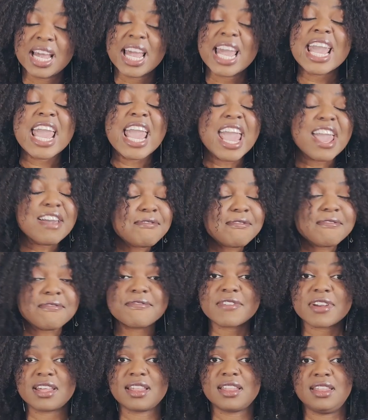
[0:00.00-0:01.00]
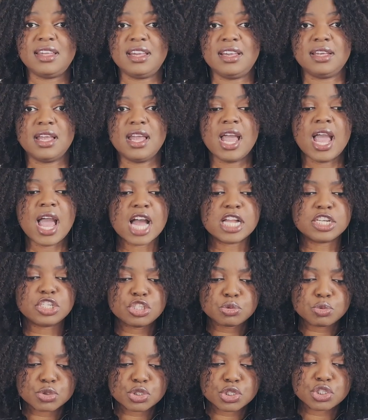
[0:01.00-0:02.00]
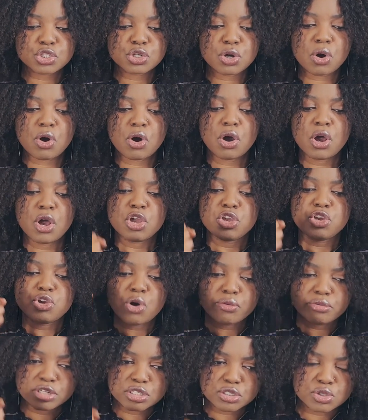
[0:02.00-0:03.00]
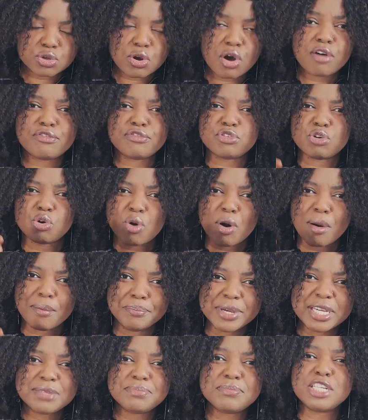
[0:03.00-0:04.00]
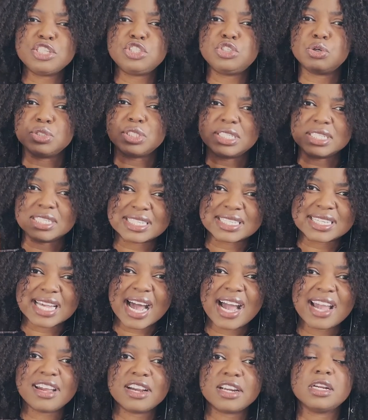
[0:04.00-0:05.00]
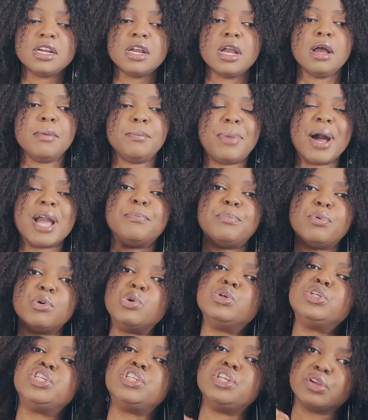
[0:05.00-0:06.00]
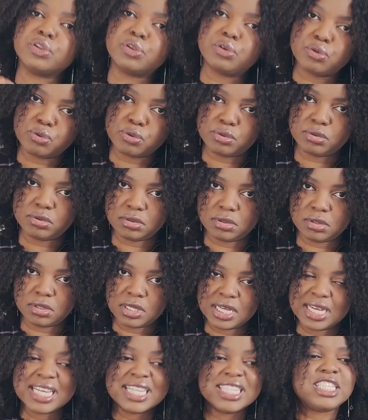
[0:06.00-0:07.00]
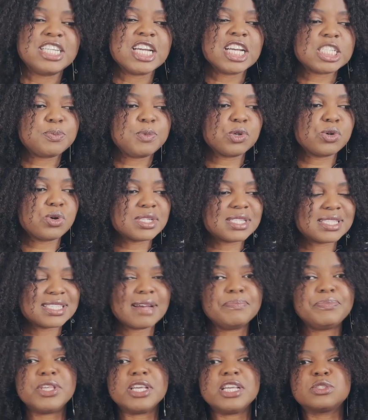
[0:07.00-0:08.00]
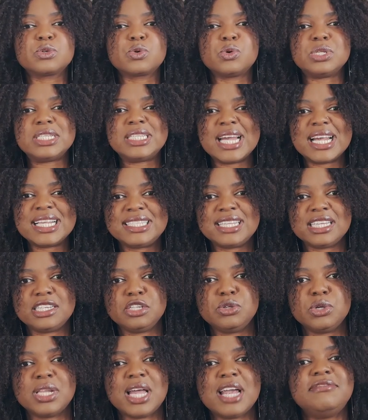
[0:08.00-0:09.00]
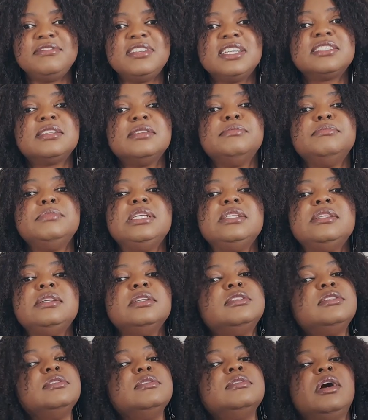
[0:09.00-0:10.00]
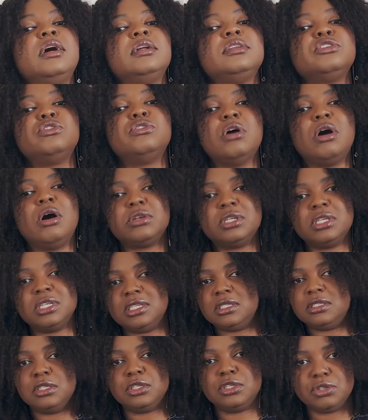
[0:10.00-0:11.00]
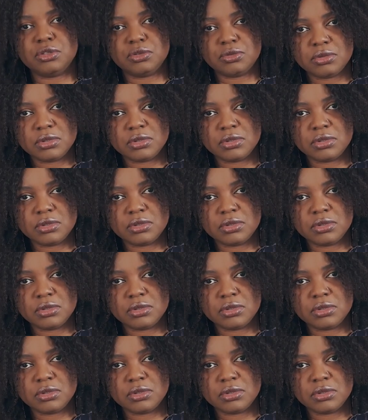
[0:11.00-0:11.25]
Everything. And you will show your resolve, your commitment, your desire by pushing through. Just because something is contested in your life doesn't mean it's not God leading you.